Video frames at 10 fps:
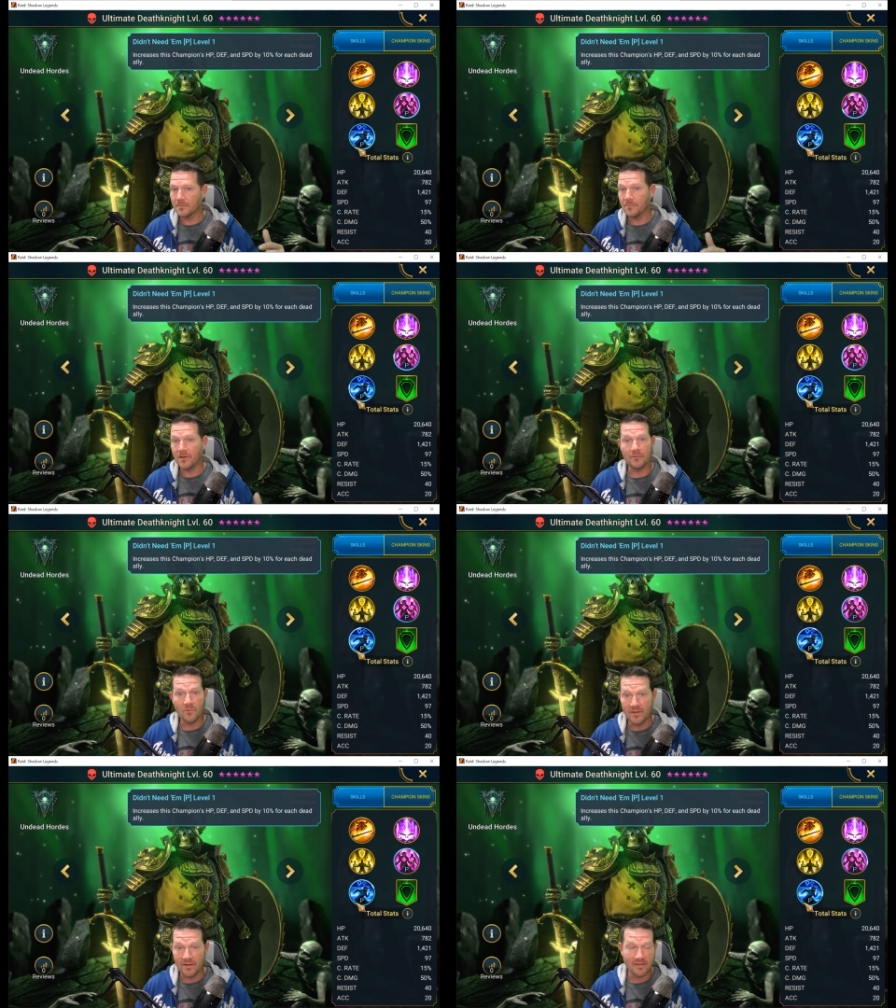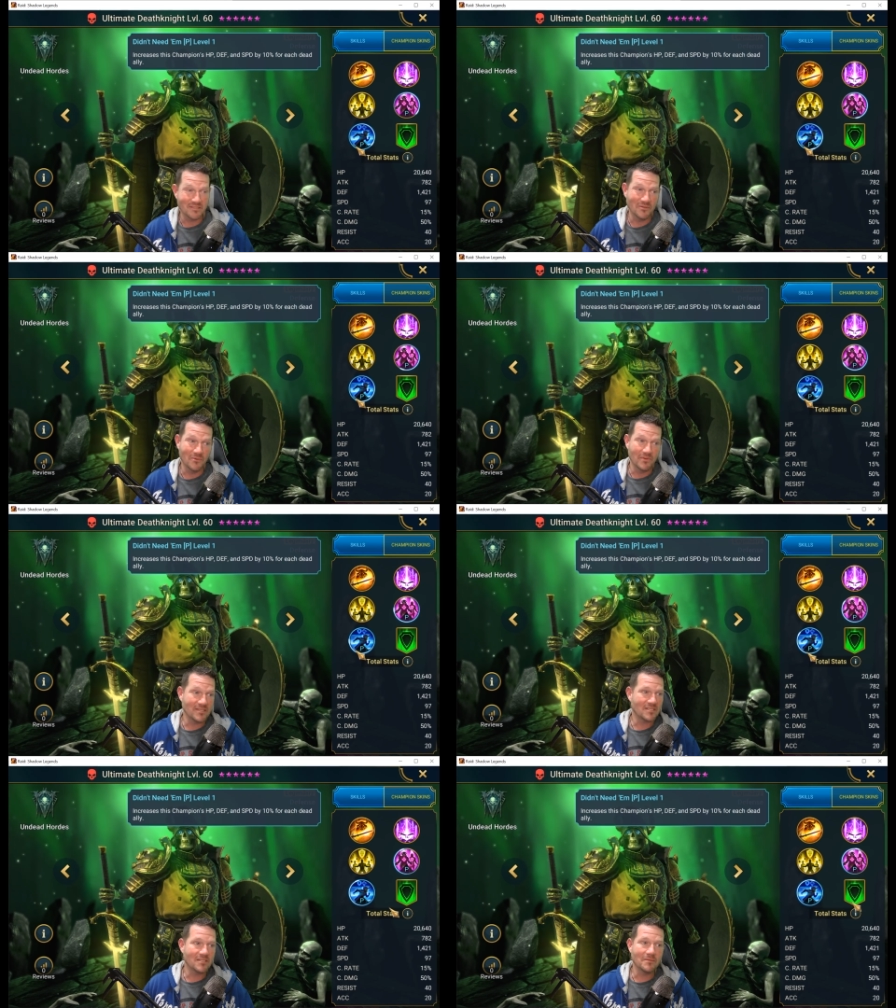up and running. So
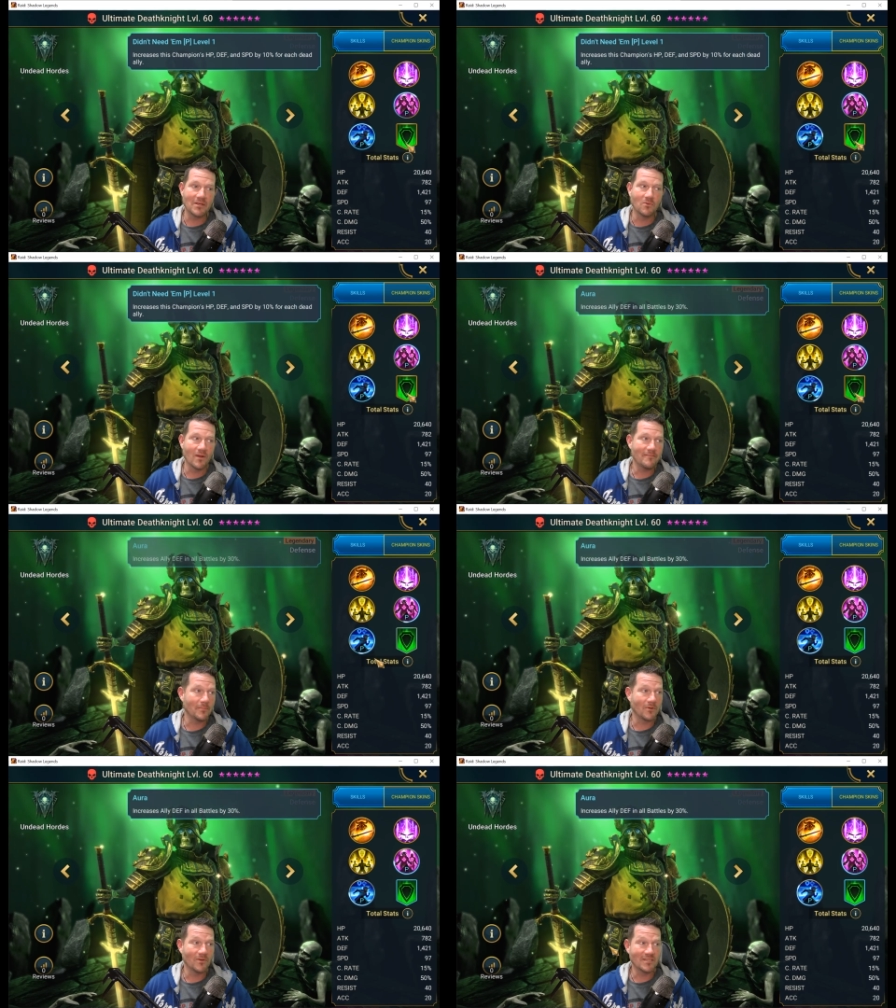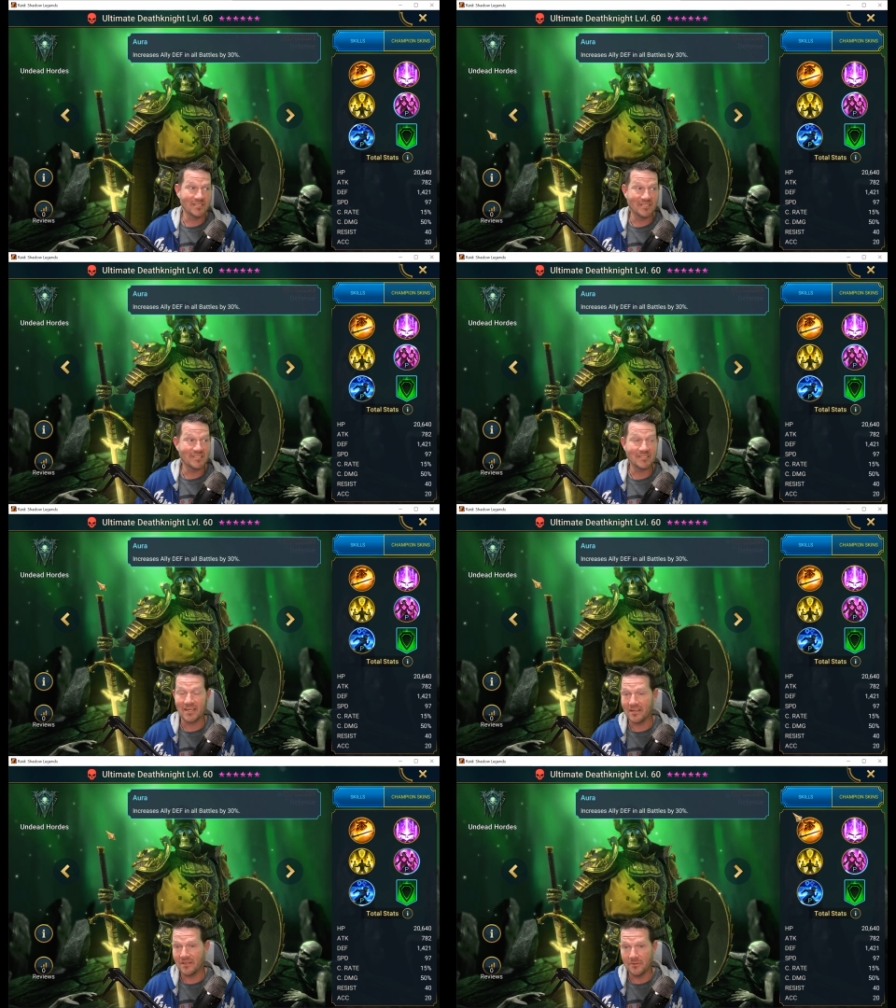this is going to be great for progression. This
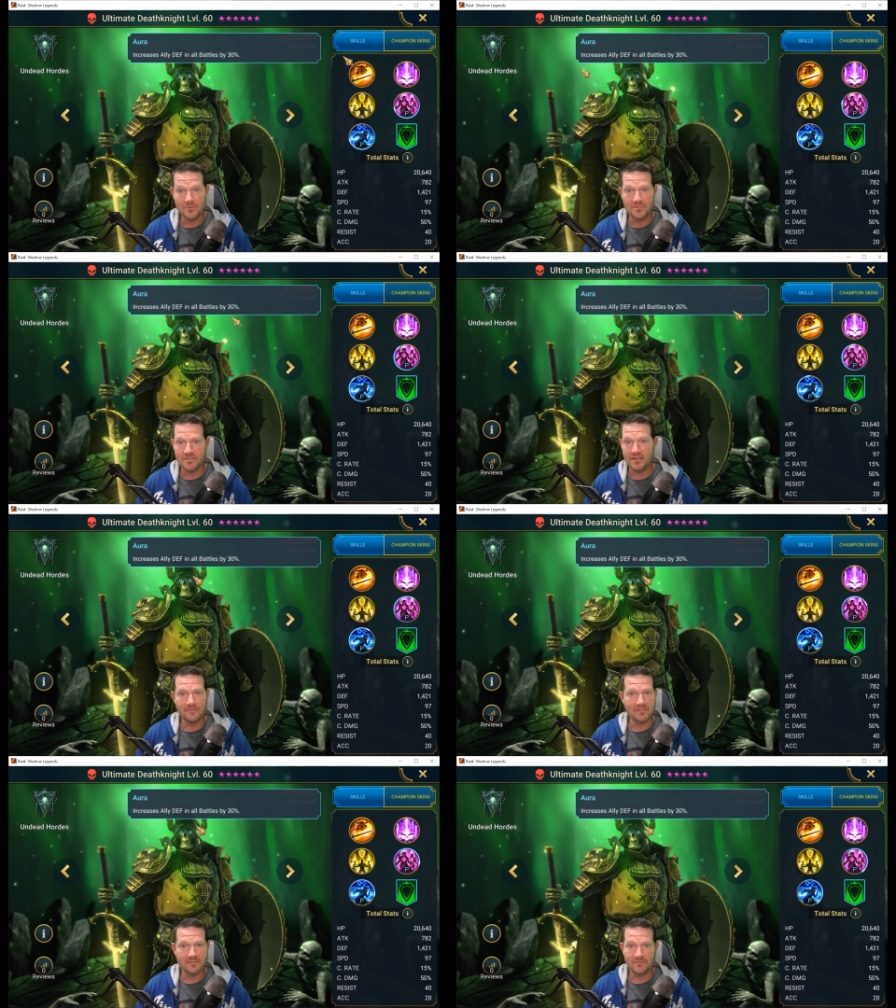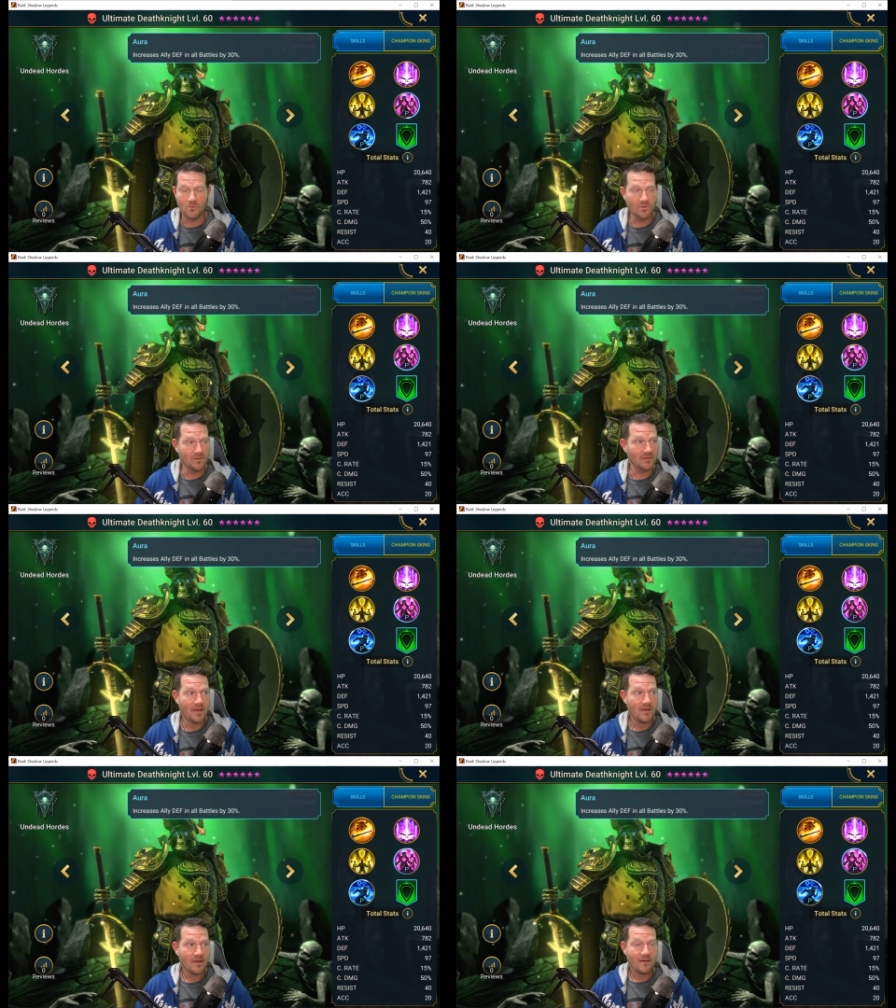is a huge defensive
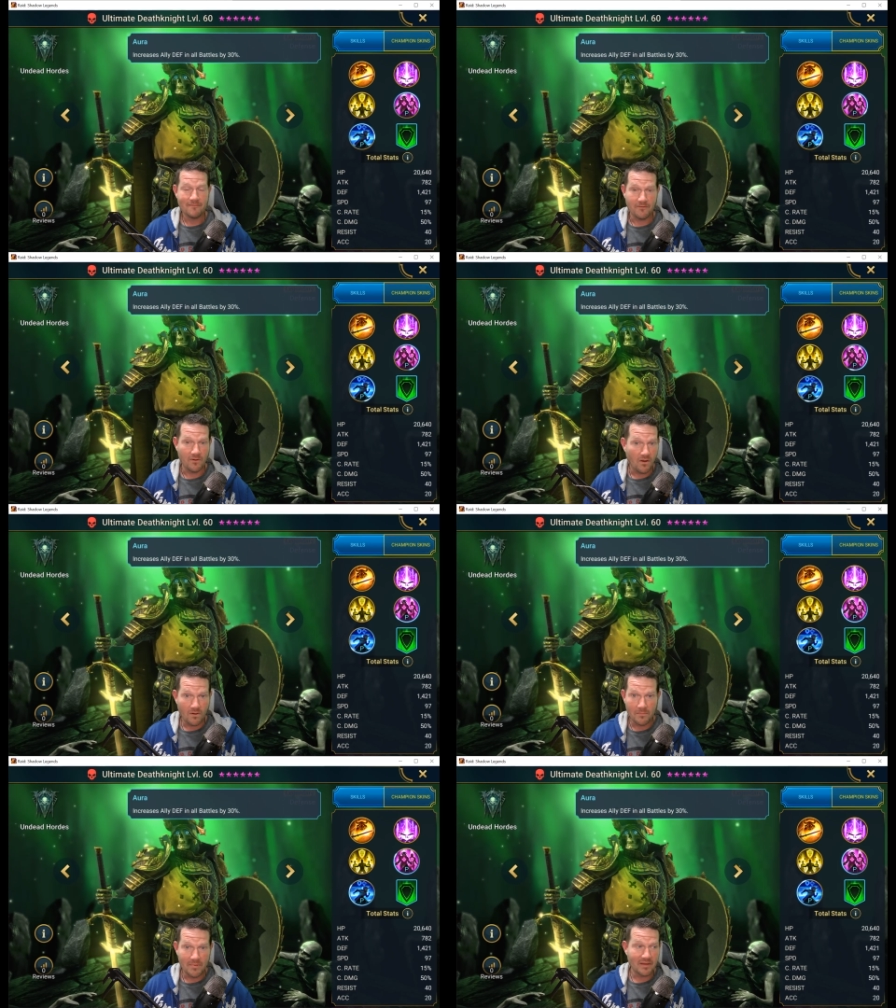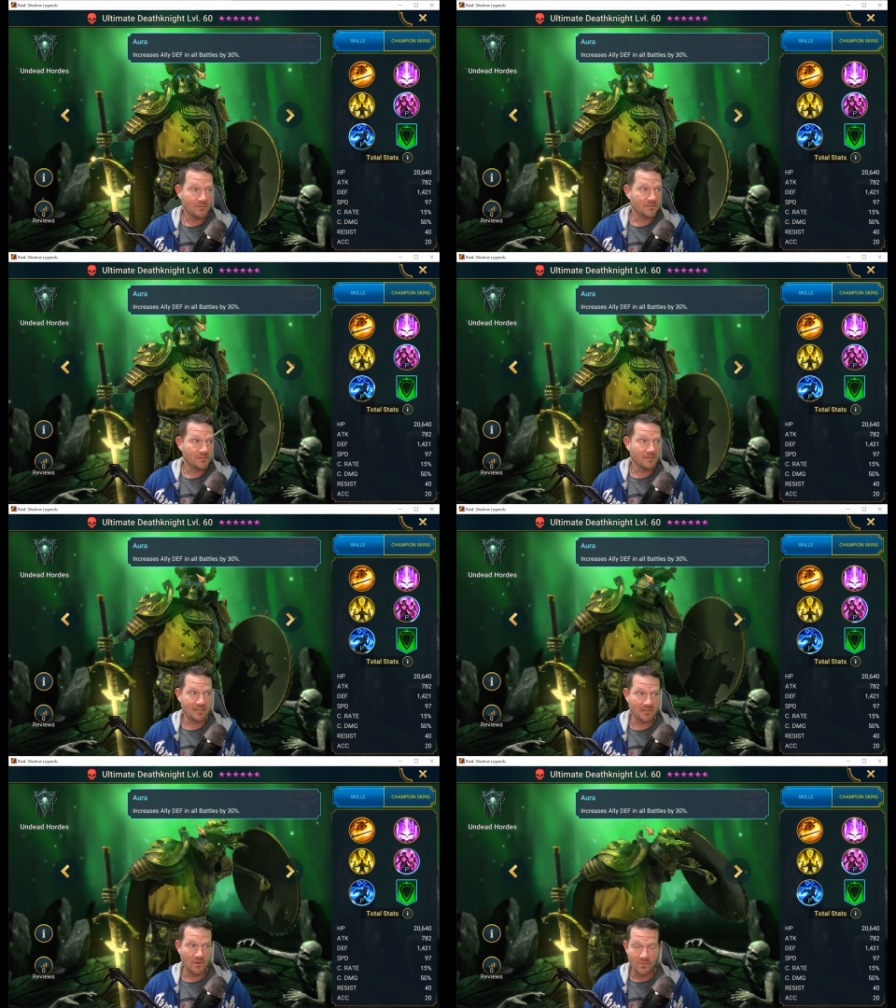aura for all battles.
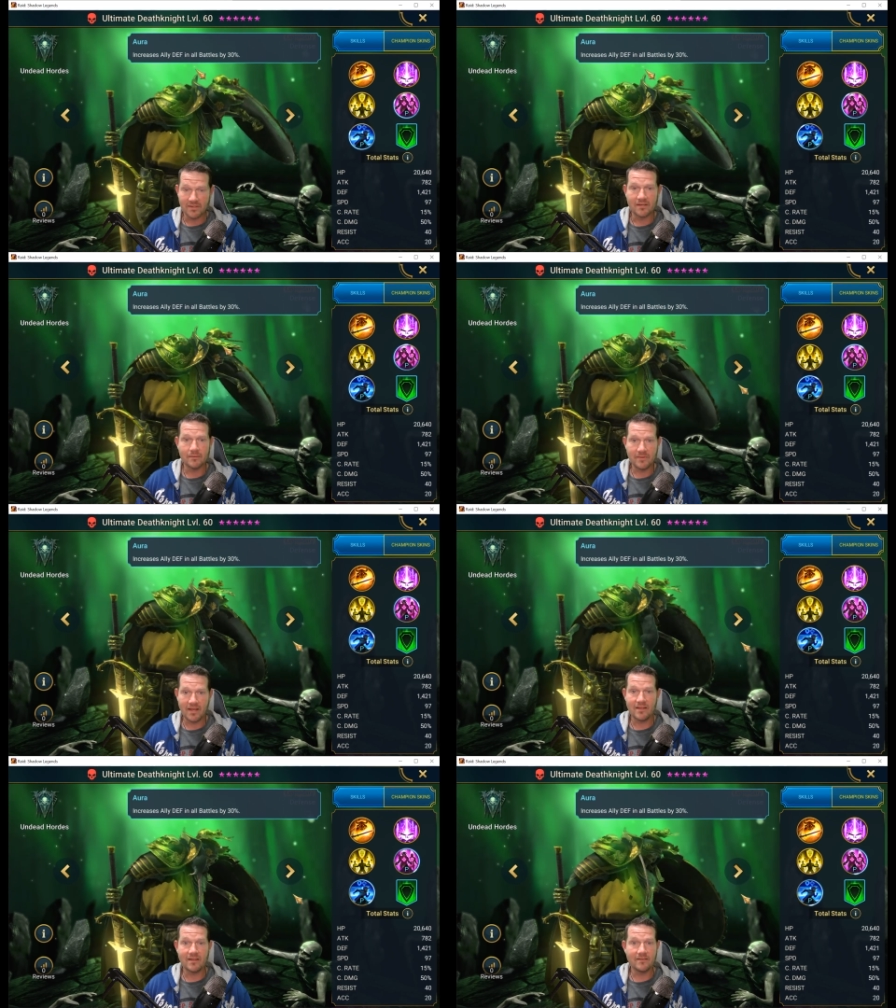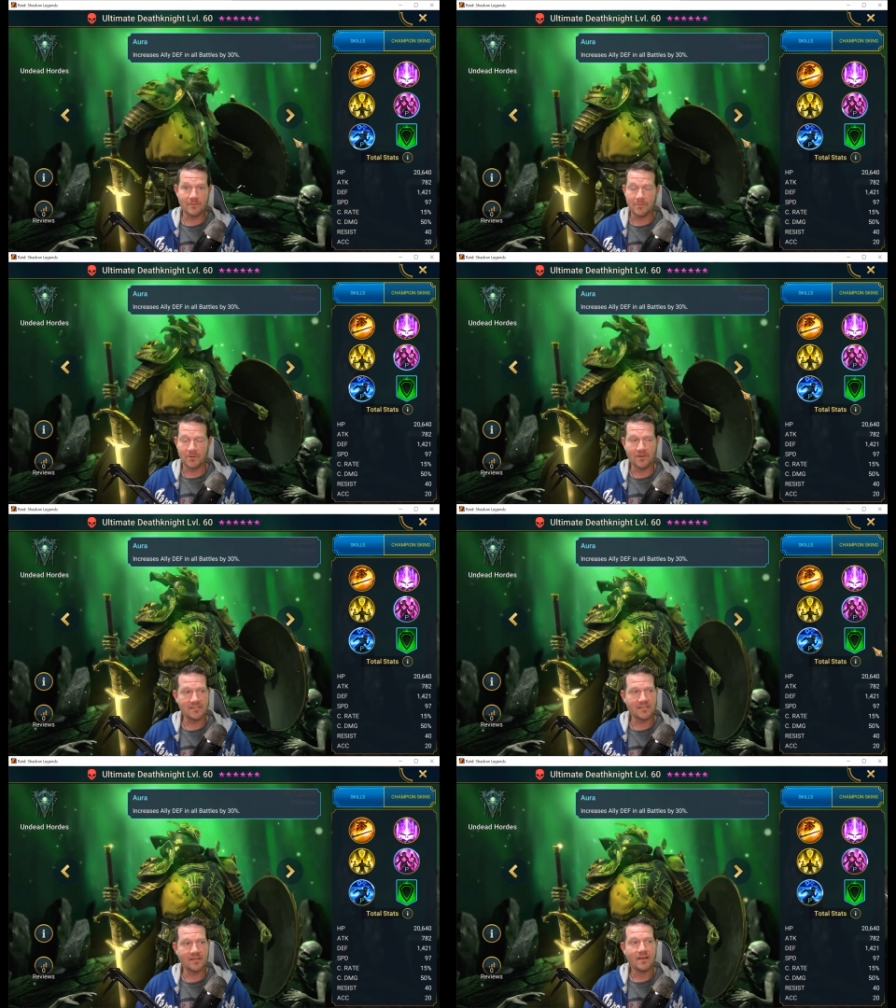It's going to come in handy if you're
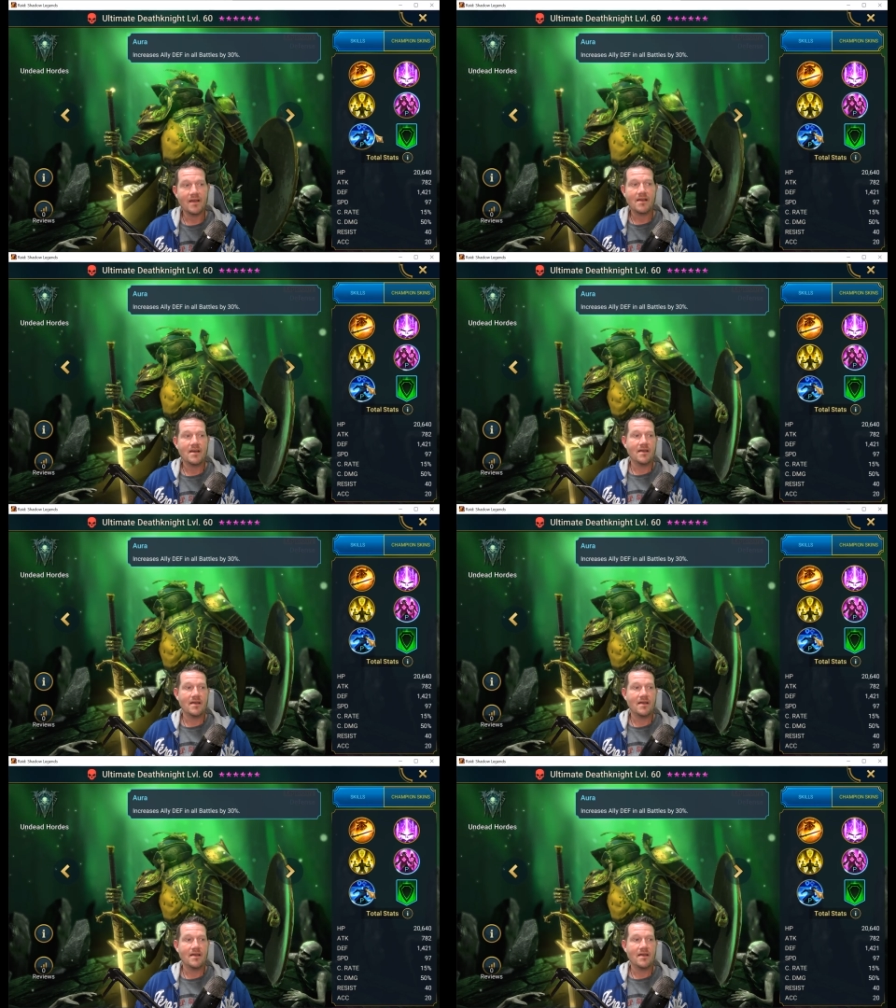progressing.